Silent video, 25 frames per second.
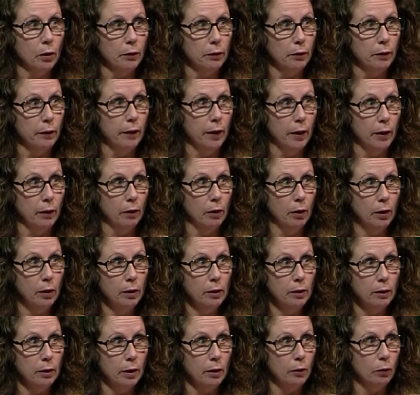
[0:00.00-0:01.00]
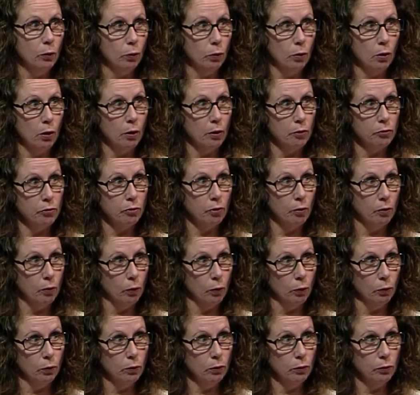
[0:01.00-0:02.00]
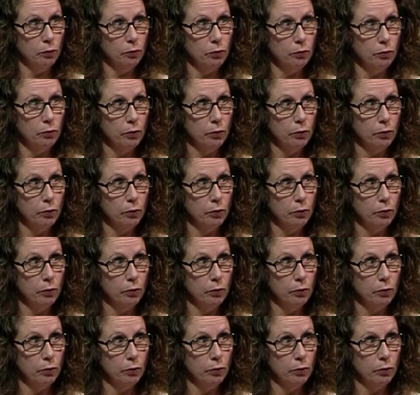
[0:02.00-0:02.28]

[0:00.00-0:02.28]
did they not, at no cost to locals?